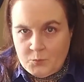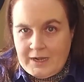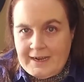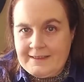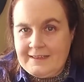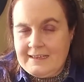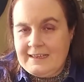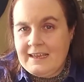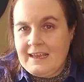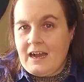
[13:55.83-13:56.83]

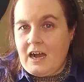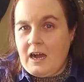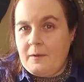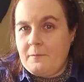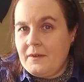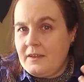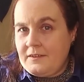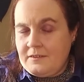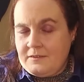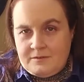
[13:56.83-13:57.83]
widely.
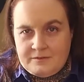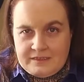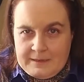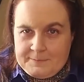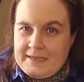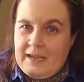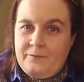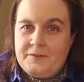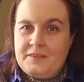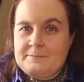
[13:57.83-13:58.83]
Keep an eye
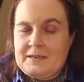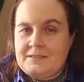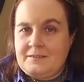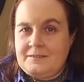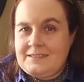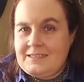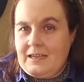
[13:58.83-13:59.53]
out for the special editions.